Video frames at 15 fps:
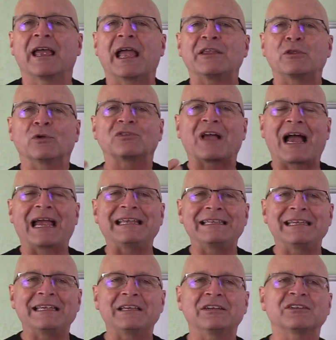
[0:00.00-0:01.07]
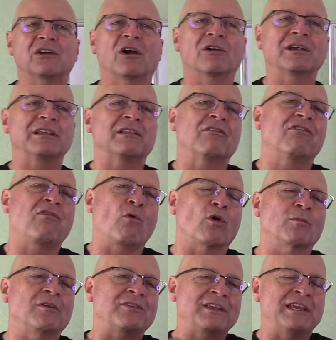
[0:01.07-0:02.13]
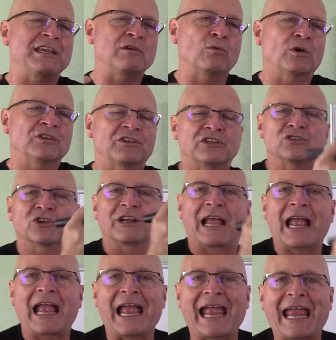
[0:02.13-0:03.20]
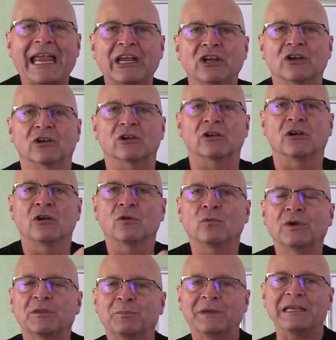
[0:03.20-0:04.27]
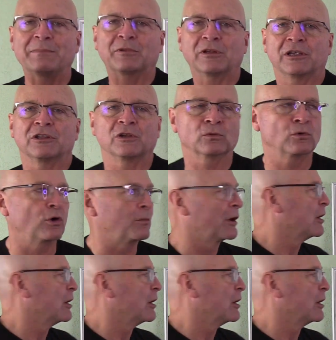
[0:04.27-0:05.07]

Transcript: and those ideas are in the form of keywords that you're going to anchor with people in the room,